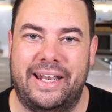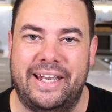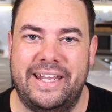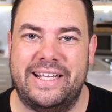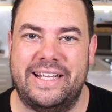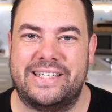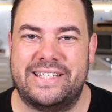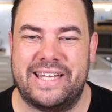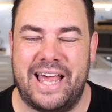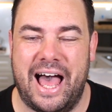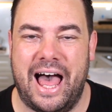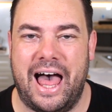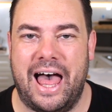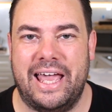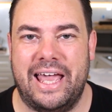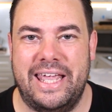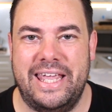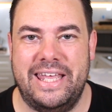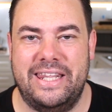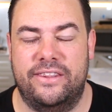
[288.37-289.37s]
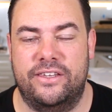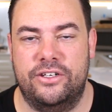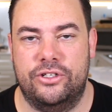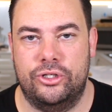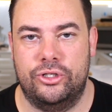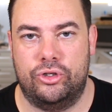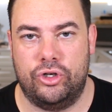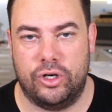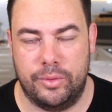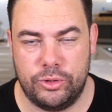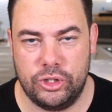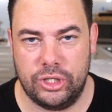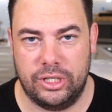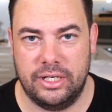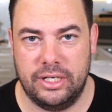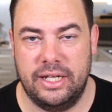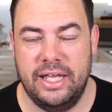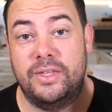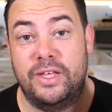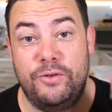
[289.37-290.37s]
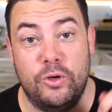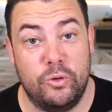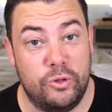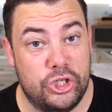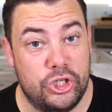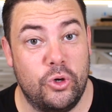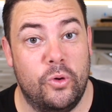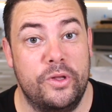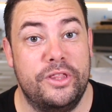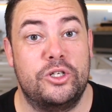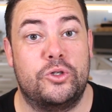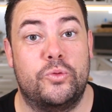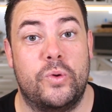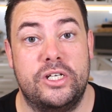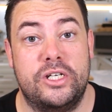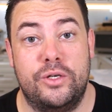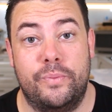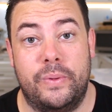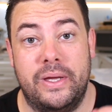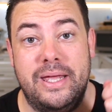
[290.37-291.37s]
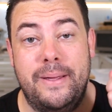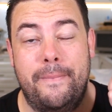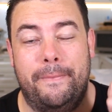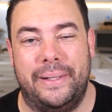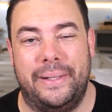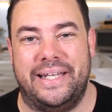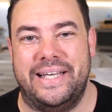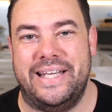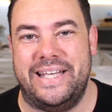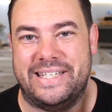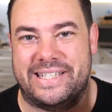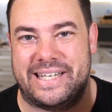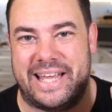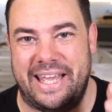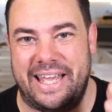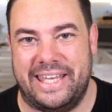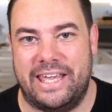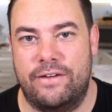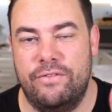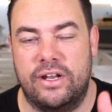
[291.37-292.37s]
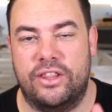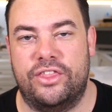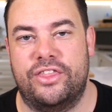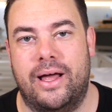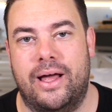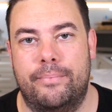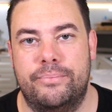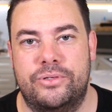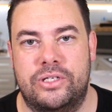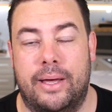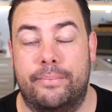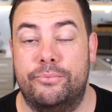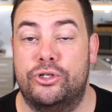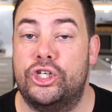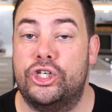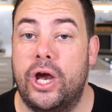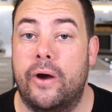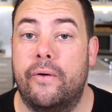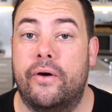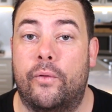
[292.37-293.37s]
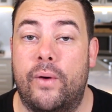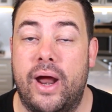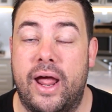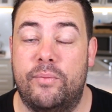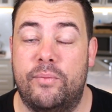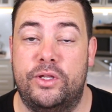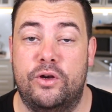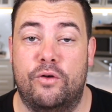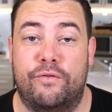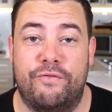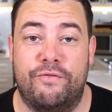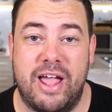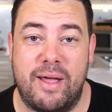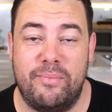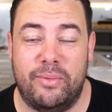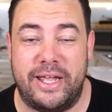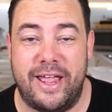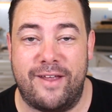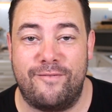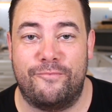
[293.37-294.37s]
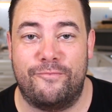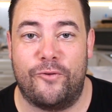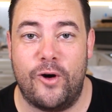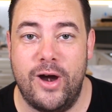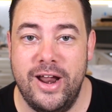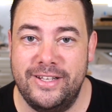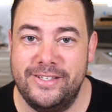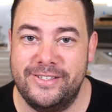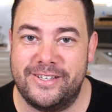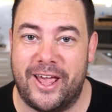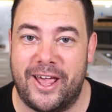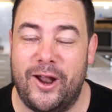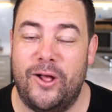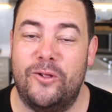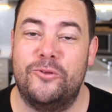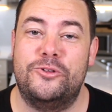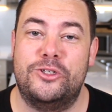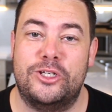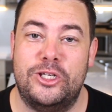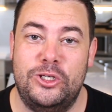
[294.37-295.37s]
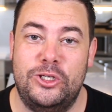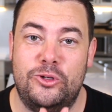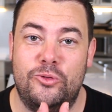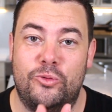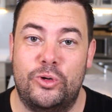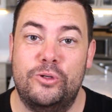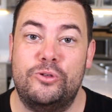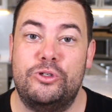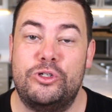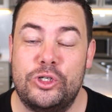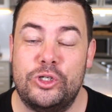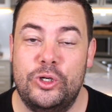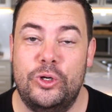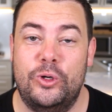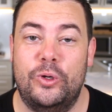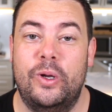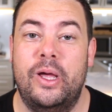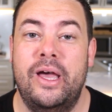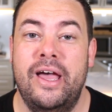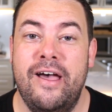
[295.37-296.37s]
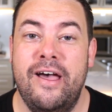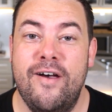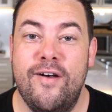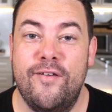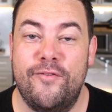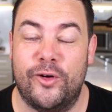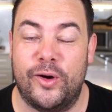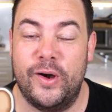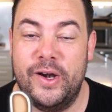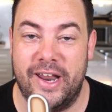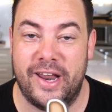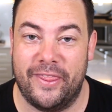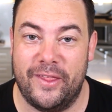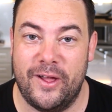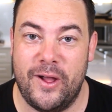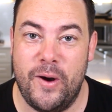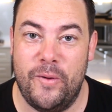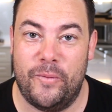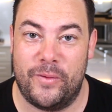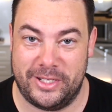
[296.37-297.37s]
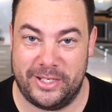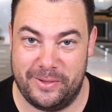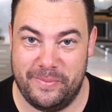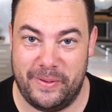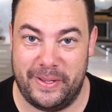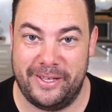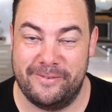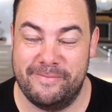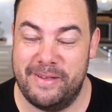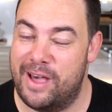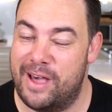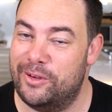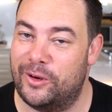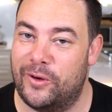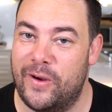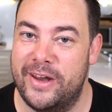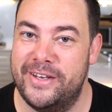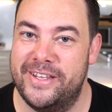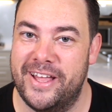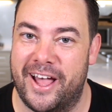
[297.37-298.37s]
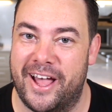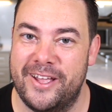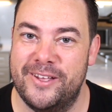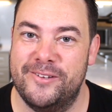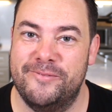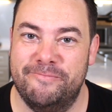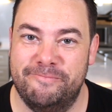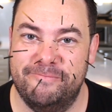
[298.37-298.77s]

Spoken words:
Links are in the description. If you enjoyed this recipe, please give it a thumbs up, share it around with your family and friends, and I'll see you real soon for another recipe. Have a great day.